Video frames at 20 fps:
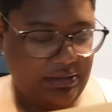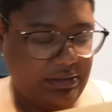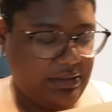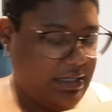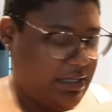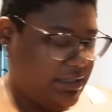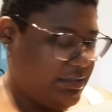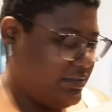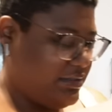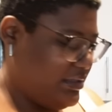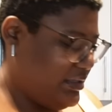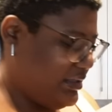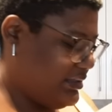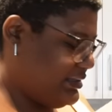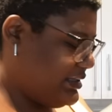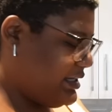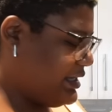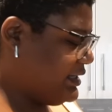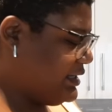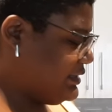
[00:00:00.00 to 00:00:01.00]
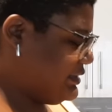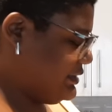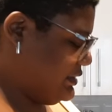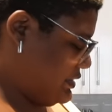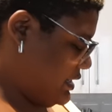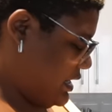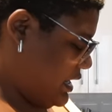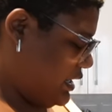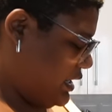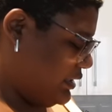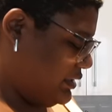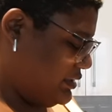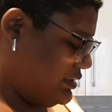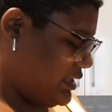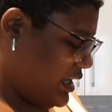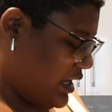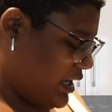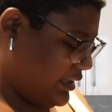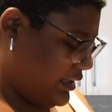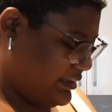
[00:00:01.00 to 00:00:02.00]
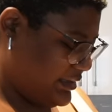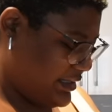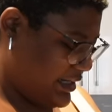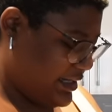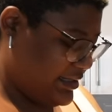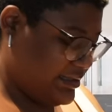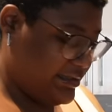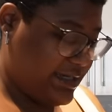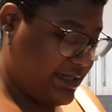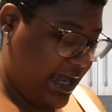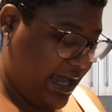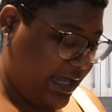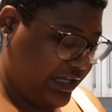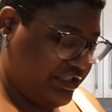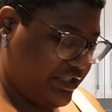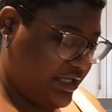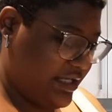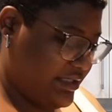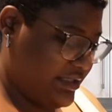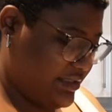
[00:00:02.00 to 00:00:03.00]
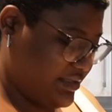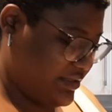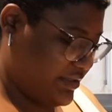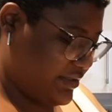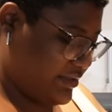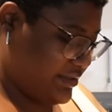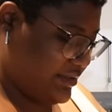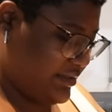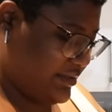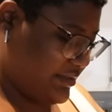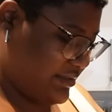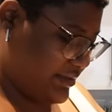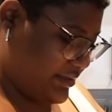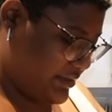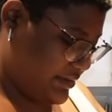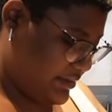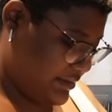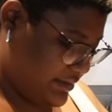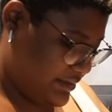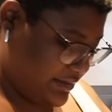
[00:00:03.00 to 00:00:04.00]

okay, so this says dot and dash inserts.